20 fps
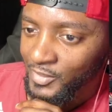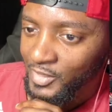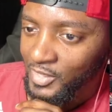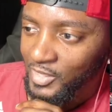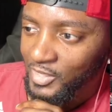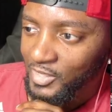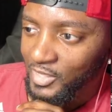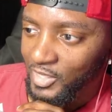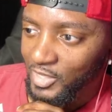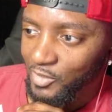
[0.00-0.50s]

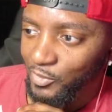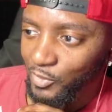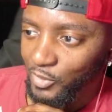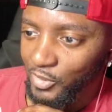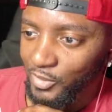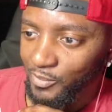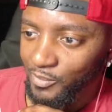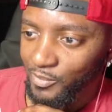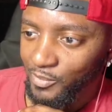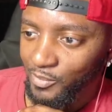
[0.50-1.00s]
6 foot.
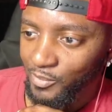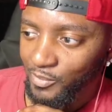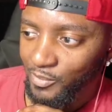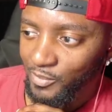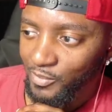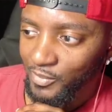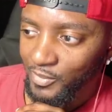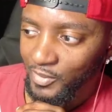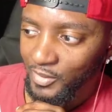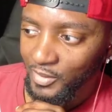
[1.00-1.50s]

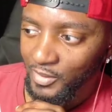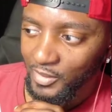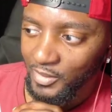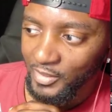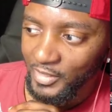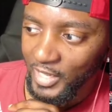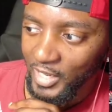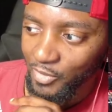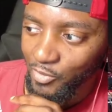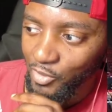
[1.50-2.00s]

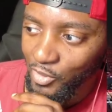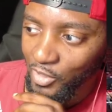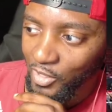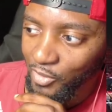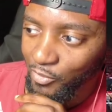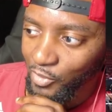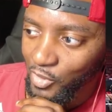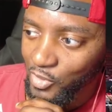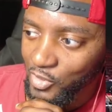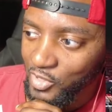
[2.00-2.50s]
Davion
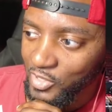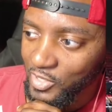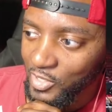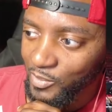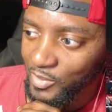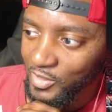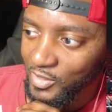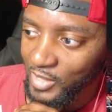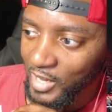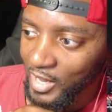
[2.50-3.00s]
versus
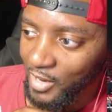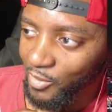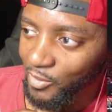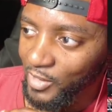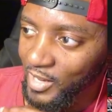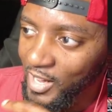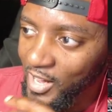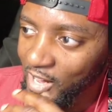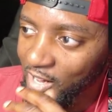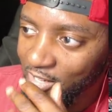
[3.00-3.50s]
him. I don't know
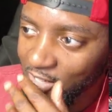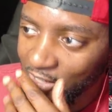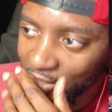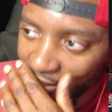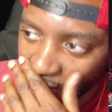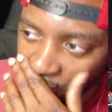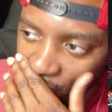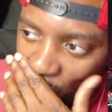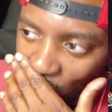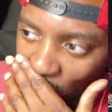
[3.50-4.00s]
how you get
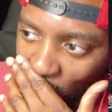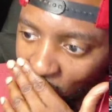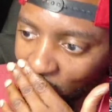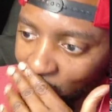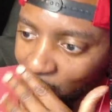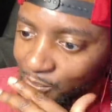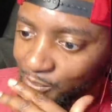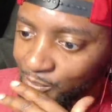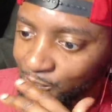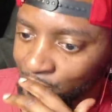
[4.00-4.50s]
Davion on him.